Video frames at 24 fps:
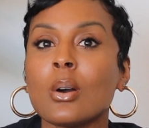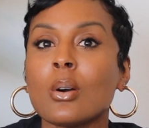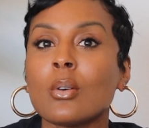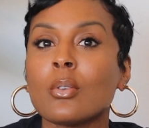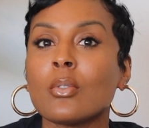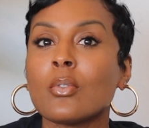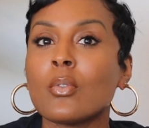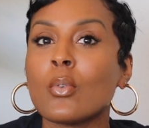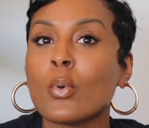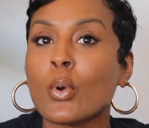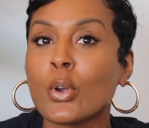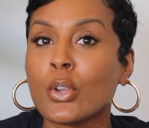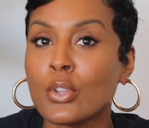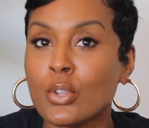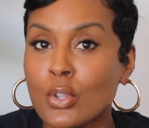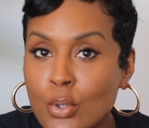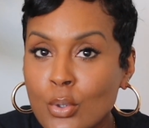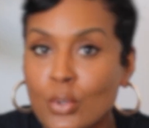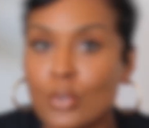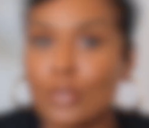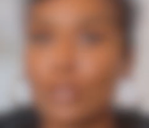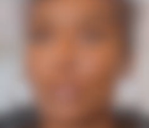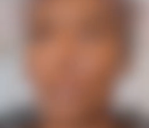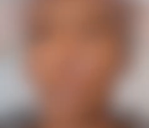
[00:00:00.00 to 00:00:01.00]
for
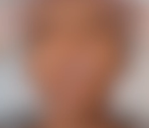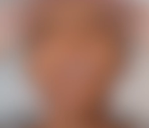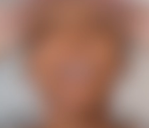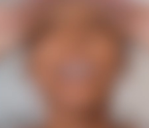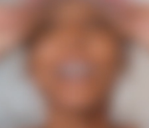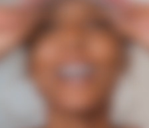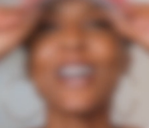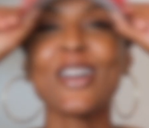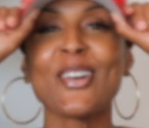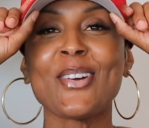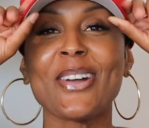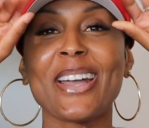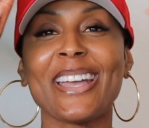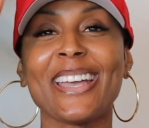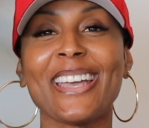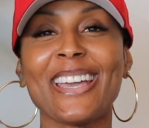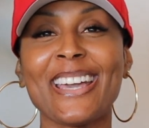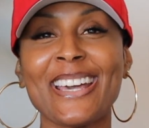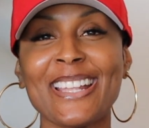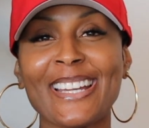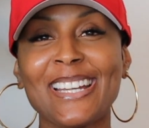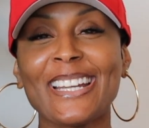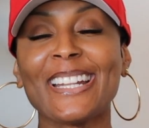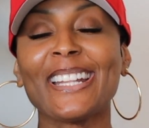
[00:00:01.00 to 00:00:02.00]
you. All right,
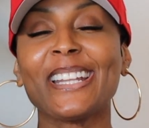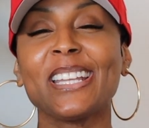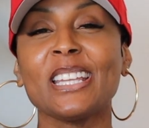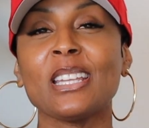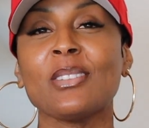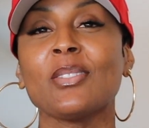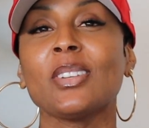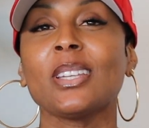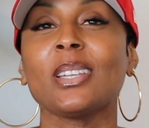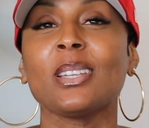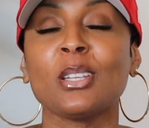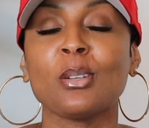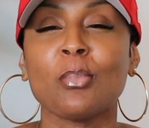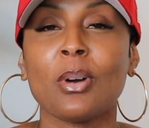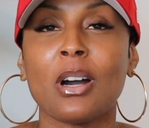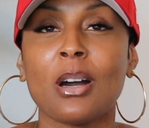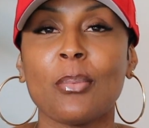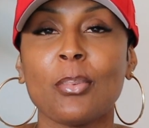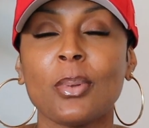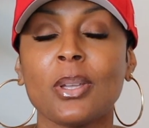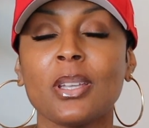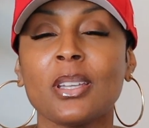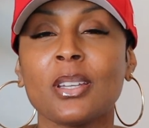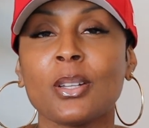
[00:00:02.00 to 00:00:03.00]
editing EVE
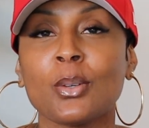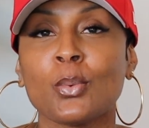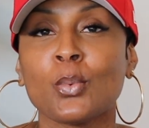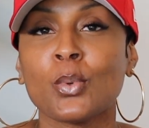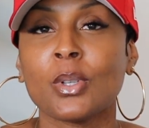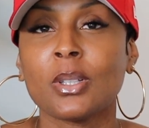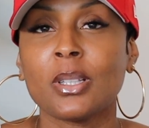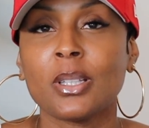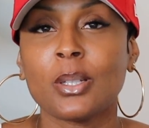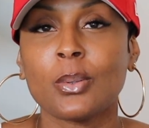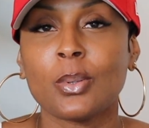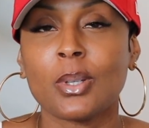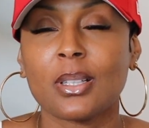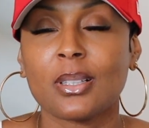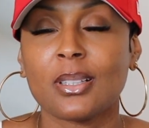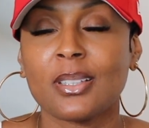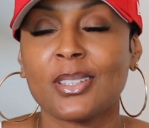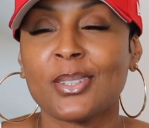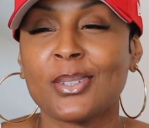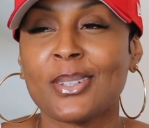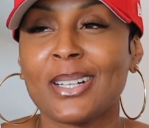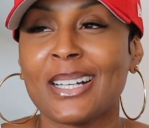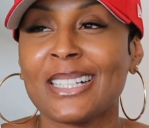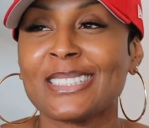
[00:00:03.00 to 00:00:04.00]
popping in really quickly,
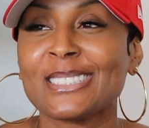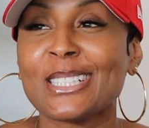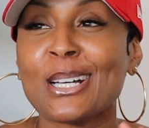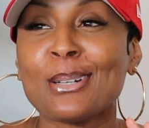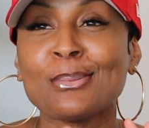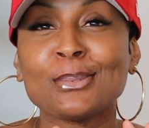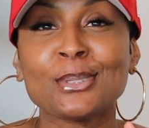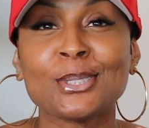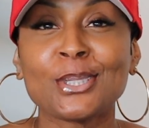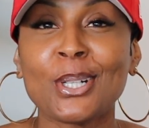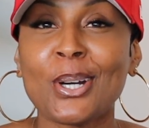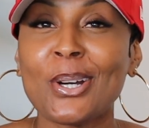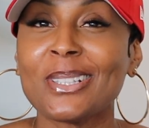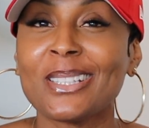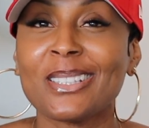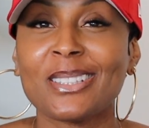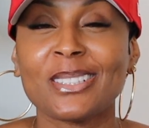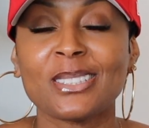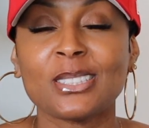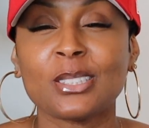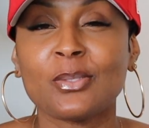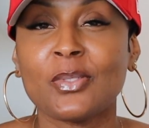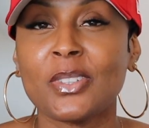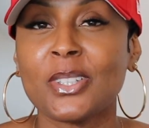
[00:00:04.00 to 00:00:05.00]
you guys. I'm sorry that
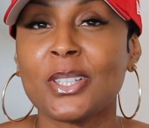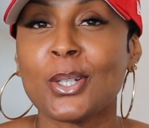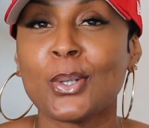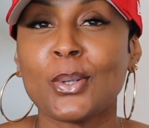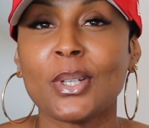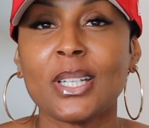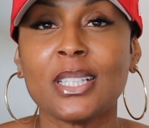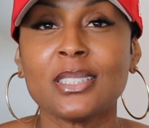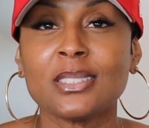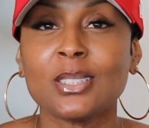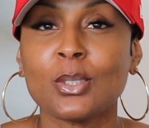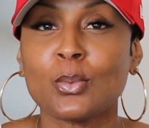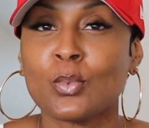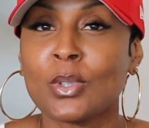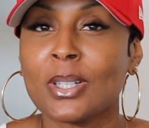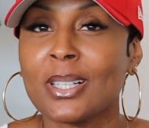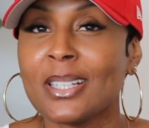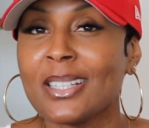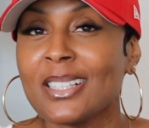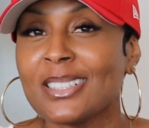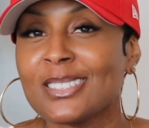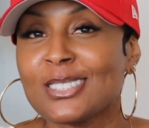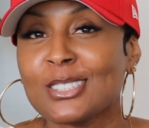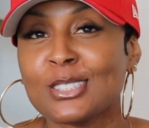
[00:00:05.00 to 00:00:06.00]
this video isn't
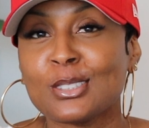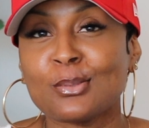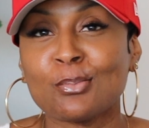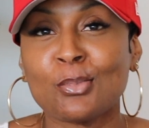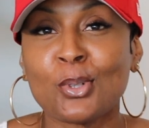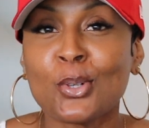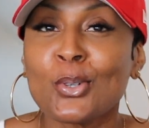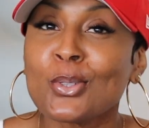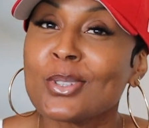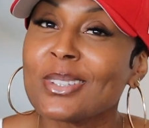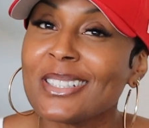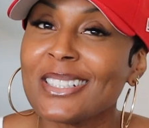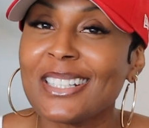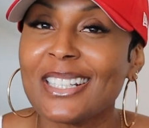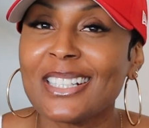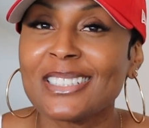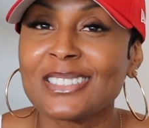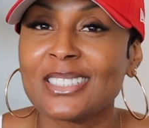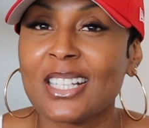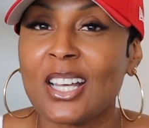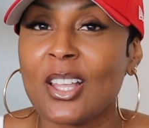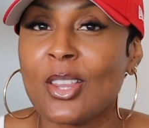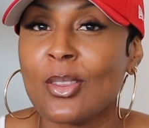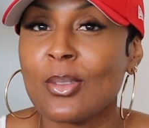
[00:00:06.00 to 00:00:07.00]
running as smoothly
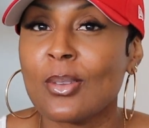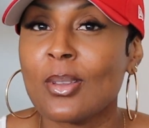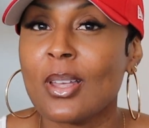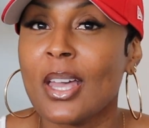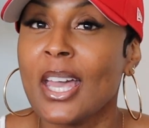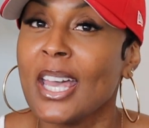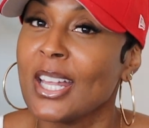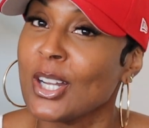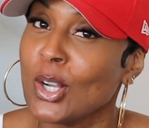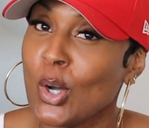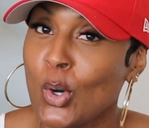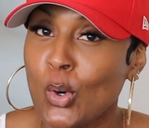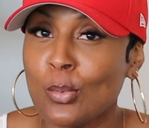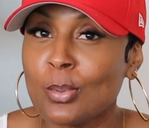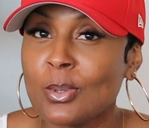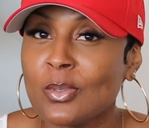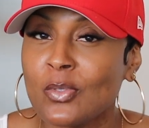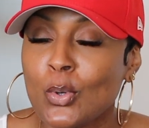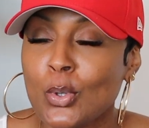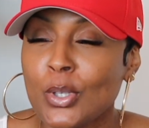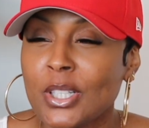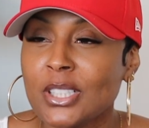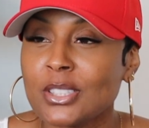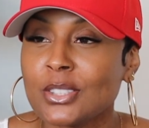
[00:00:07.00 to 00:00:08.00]
as I had hoped
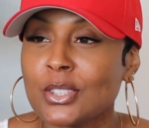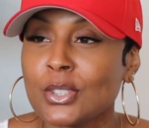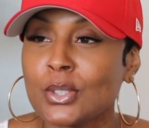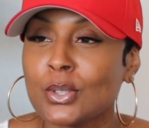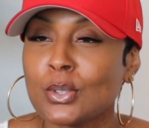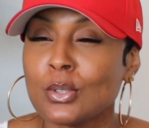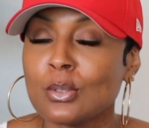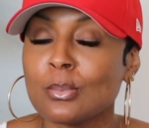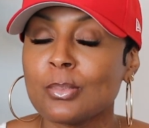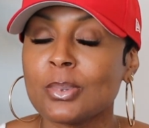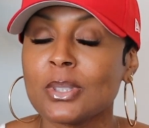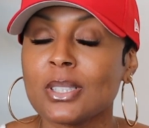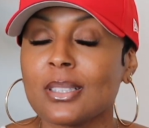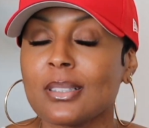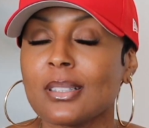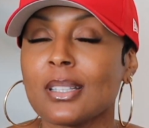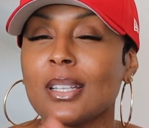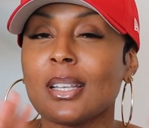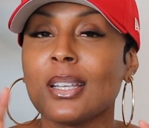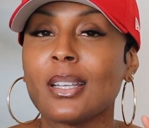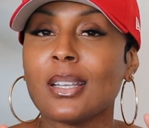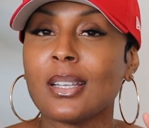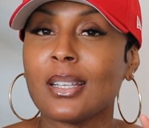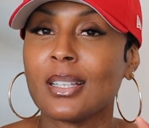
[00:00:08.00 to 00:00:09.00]
for it to, but
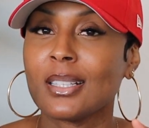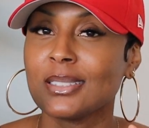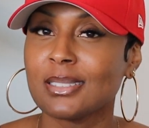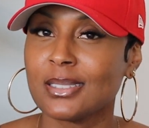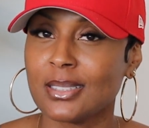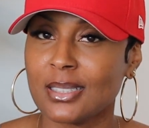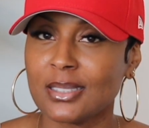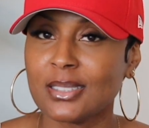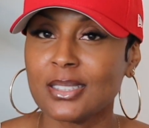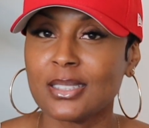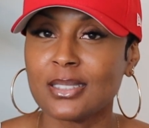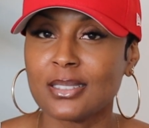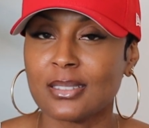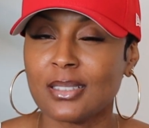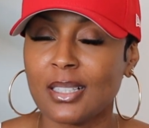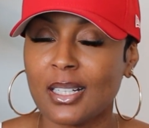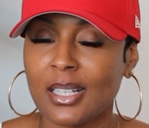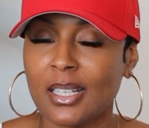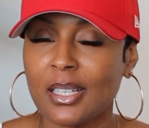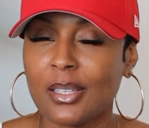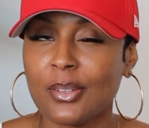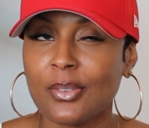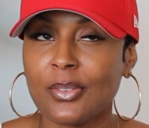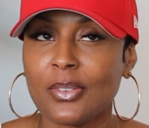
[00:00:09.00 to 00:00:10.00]
such is
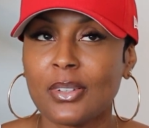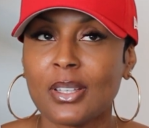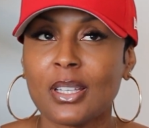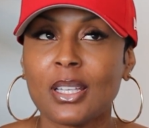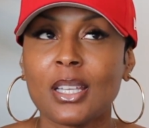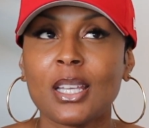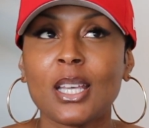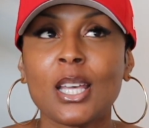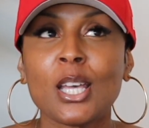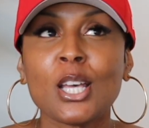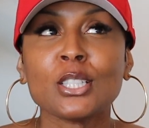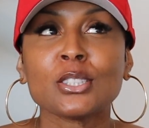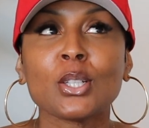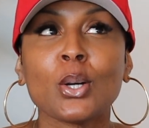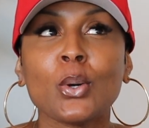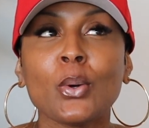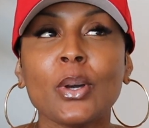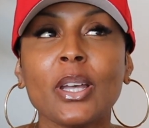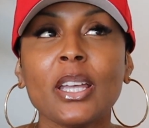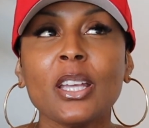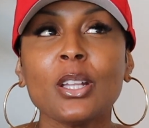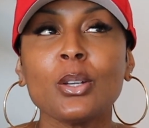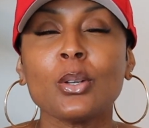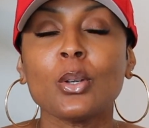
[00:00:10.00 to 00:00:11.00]
life.
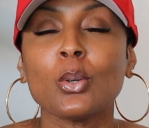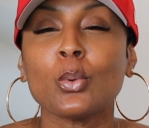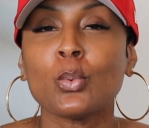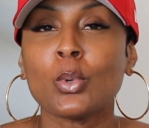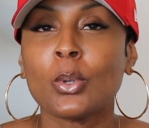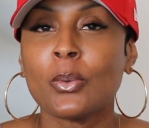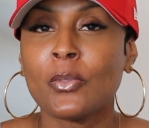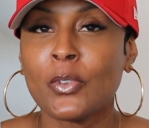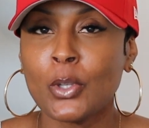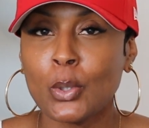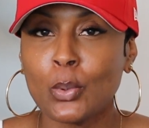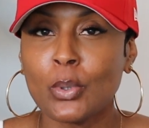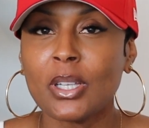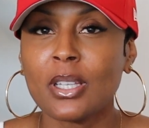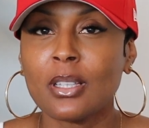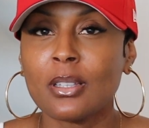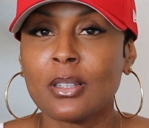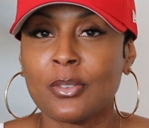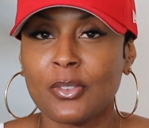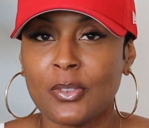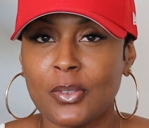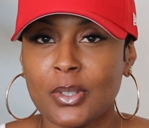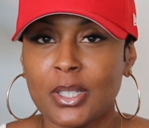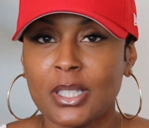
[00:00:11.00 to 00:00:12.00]
So in reviewing
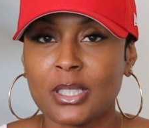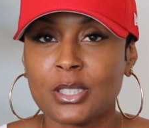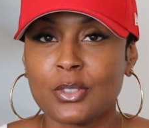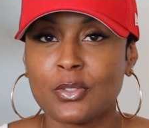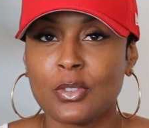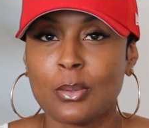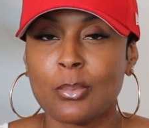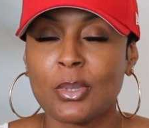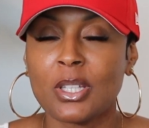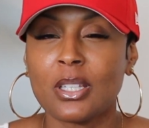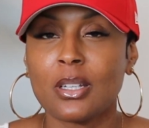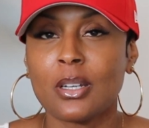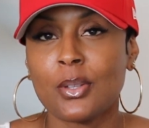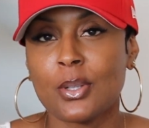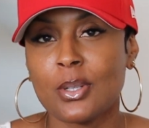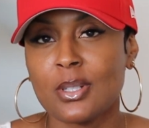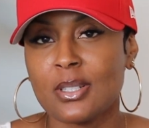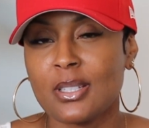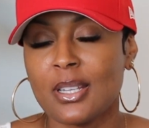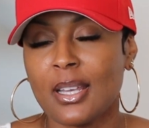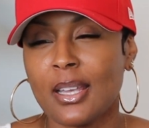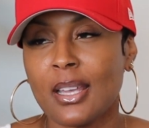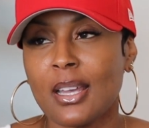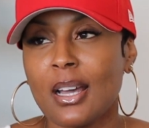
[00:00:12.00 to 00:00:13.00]
the footage from the other
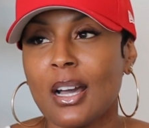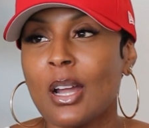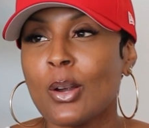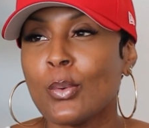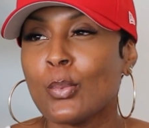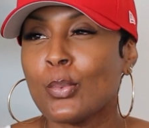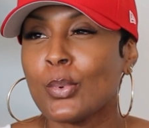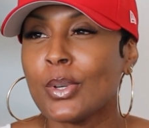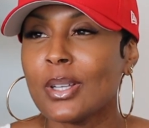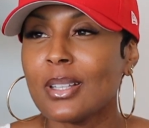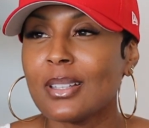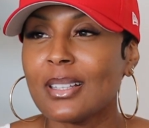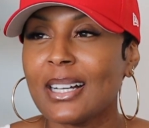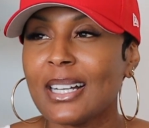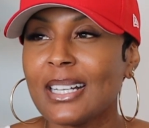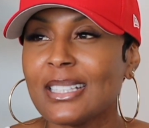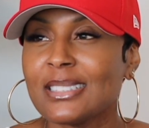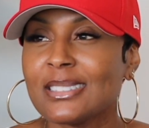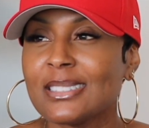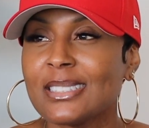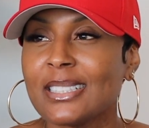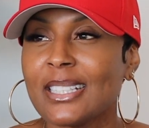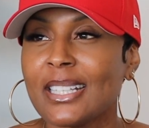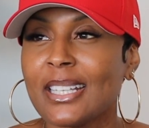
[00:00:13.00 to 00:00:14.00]
day, I
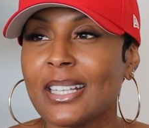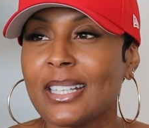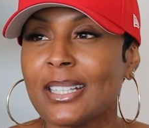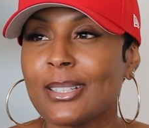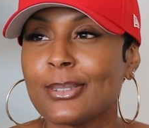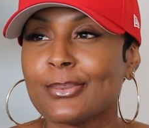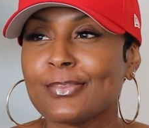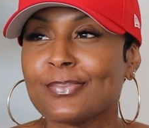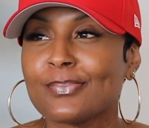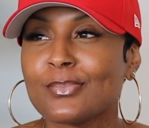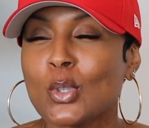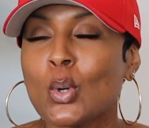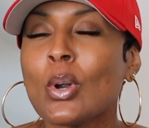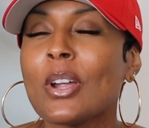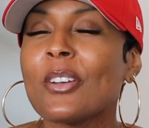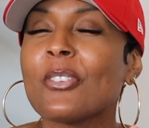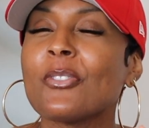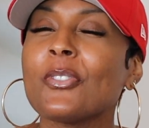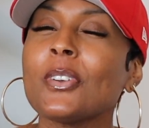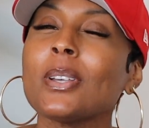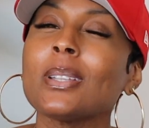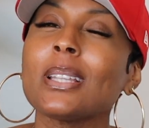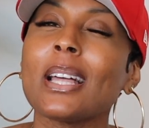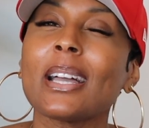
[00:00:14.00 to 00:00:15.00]
realized that, or I
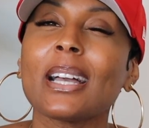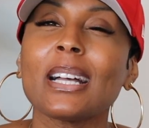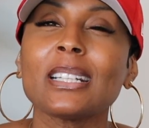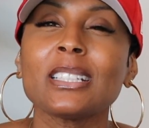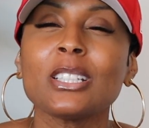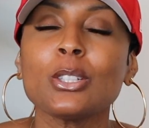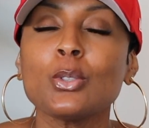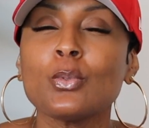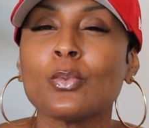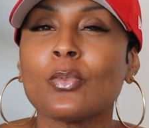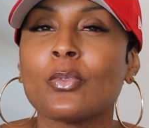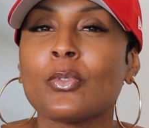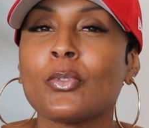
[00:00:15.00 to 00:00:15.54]
feel like I didn't